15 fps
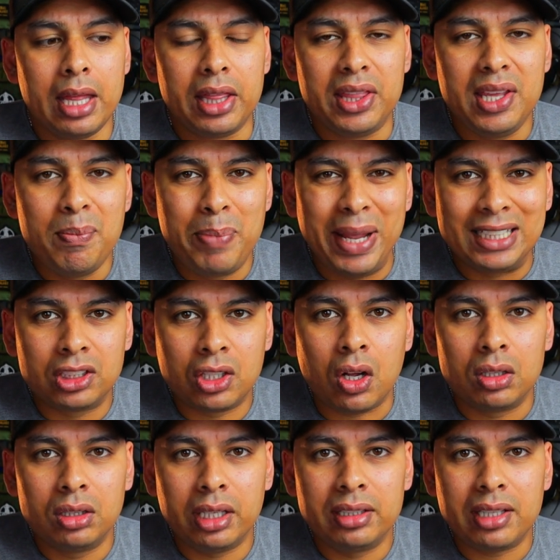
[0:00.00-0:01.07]
the best
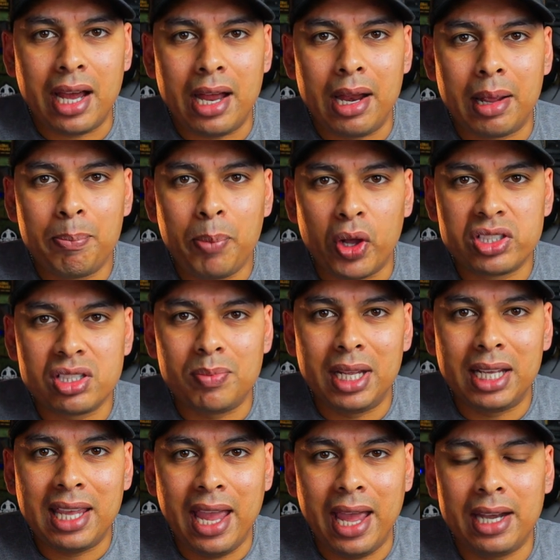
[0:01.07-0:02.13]
content I
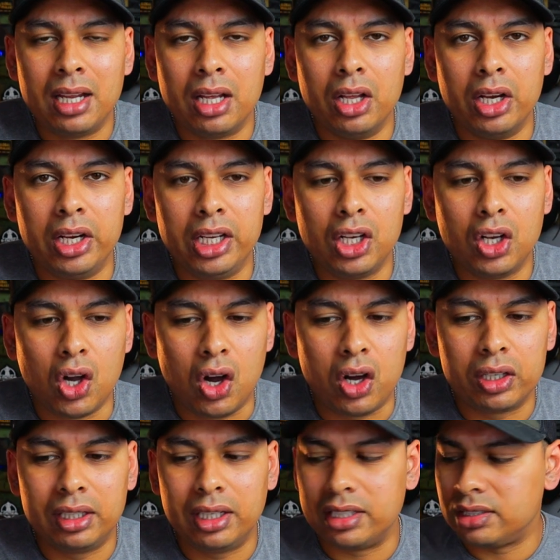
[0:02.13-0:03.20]
possibly can,
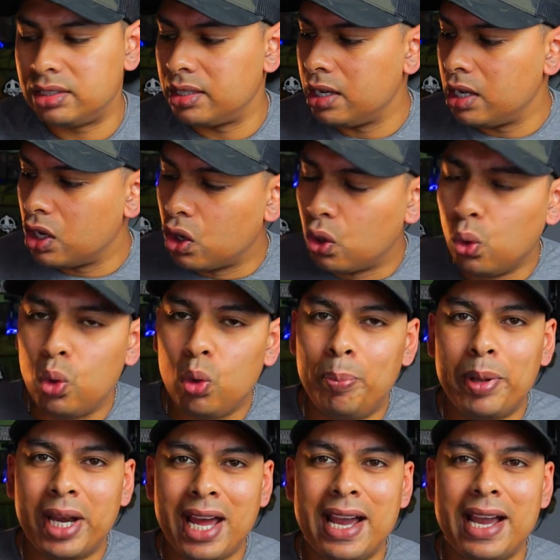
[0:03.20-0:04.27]
regardless. Cool
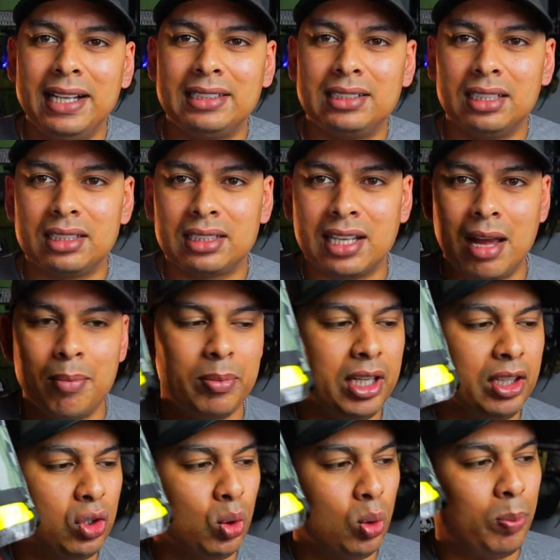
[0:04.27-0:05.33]
prizes
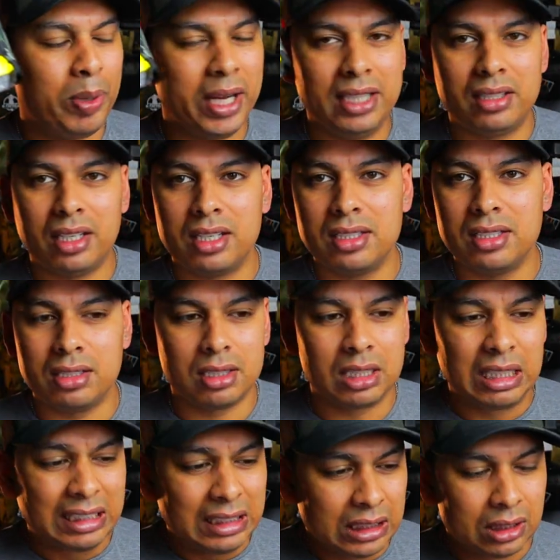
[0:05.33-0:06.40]
coming to patrons,
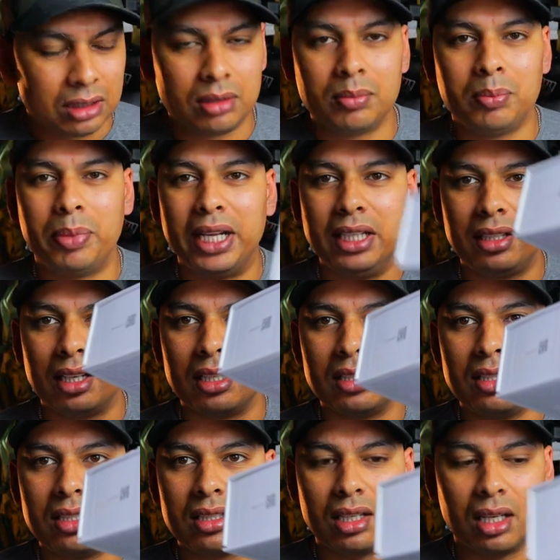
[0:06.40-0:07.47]

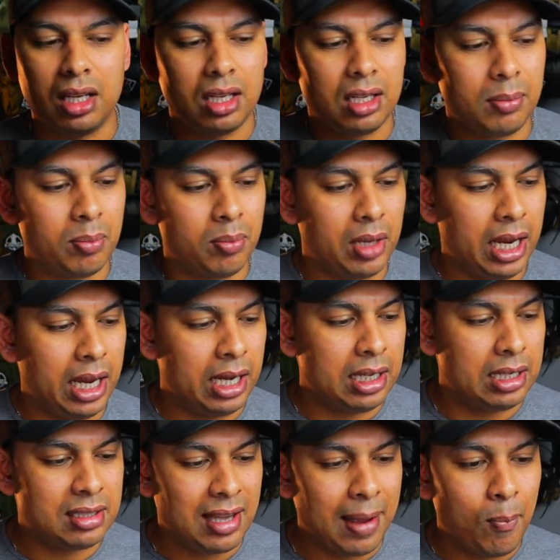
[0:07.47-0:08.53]
patrons, um,
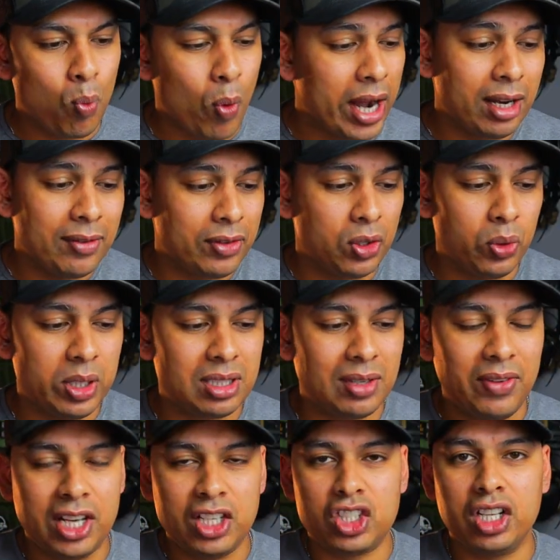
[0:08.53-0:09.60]
and some one of you is
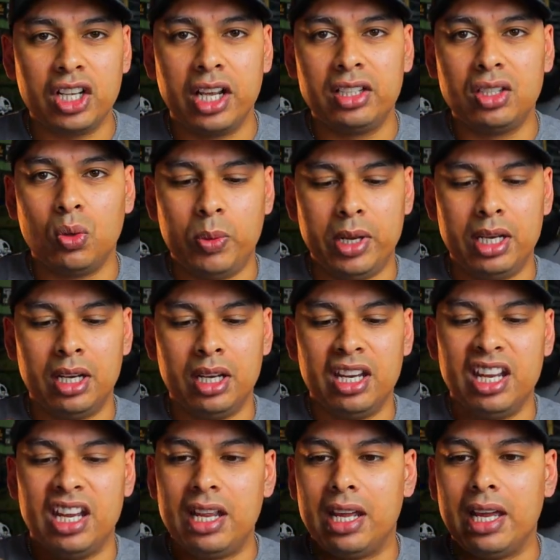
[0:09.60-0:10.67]
eventually going to win
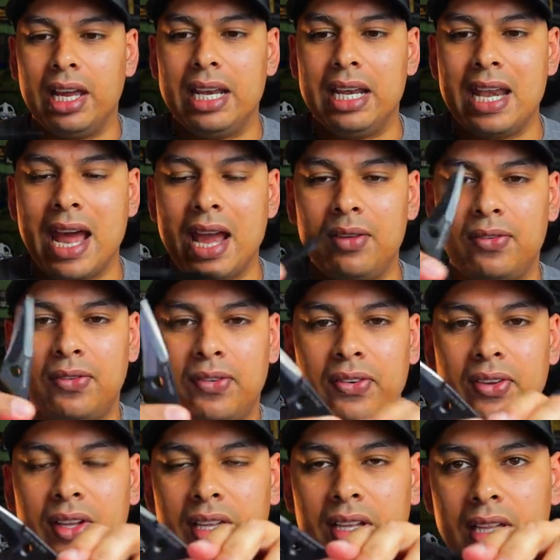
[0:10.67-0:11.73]
a
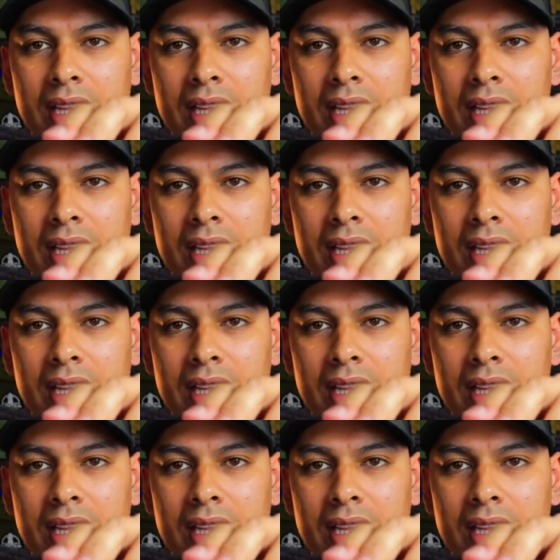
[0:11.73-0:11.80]
knife